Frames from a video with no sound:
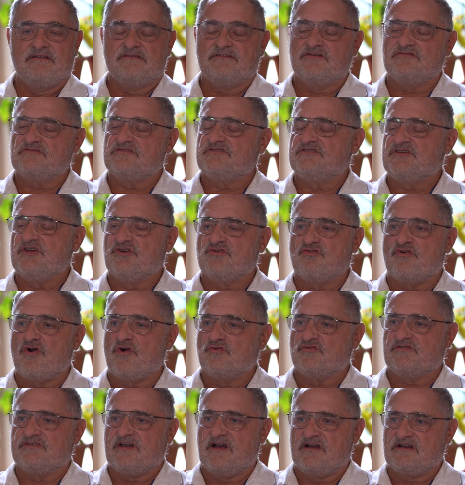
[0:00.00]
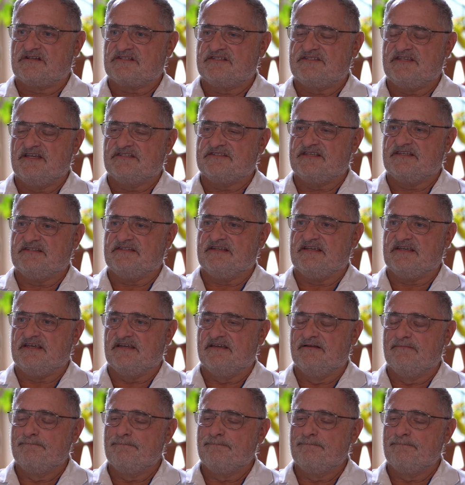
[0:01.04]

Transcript: there's zero toxicity.